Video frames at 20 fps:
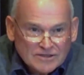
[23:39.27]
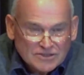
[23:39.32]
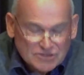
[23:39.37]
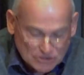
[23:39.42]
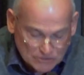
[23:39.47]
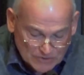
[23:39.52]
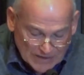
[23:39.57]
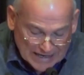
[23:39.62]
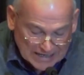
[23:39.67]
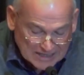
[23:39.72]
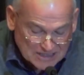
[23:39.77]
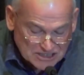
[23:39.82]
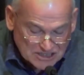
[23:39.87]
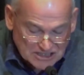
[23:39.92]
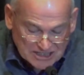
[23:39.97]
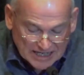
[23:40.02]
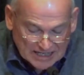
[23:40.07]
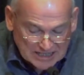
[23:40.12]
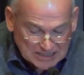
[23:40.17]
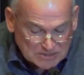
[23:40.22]
to
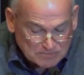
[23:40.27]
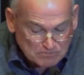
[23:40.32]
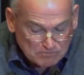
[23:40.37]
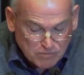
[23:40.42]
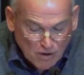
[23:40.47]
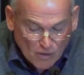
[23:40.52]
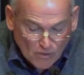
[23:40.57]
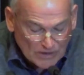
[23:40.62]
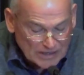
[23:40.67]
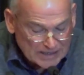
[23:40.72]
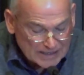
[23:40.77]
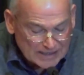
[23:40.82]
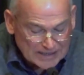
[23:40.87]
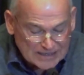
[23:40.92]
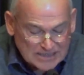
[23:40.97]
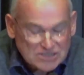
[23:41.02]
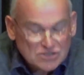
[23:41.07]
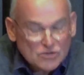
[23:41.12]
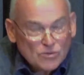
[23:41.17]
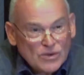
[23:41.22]
exchange
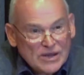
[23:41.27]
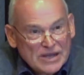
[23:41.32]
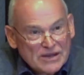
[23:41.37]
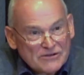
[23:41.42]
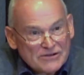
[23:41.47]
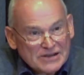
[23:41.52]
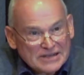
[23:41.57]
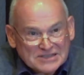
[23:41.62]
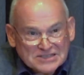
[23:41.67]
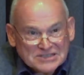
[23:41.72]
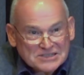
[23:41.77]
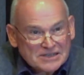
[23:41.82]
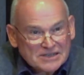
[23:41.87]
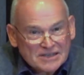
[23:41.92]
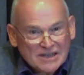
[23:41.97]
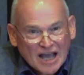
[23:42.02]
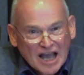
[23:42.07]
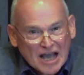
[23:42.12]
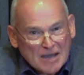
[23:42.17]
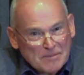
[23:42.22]
pointless
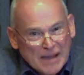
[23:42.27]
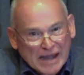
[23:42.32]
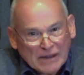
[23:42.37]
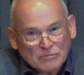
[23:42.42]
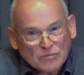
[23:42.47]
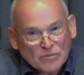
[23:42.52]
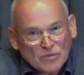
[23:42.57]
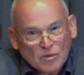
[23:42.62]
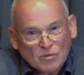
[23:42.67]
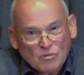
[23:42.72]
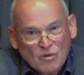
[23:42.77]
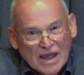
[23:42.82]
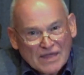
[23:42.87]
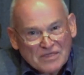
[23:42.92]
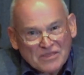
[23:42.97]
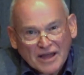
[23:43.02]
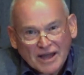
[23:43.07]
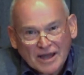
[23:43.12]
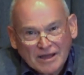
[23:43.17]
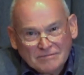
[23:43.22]
queries about the
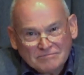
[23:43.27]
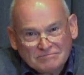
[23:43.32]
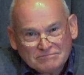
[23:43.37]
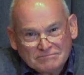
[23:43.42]
weather."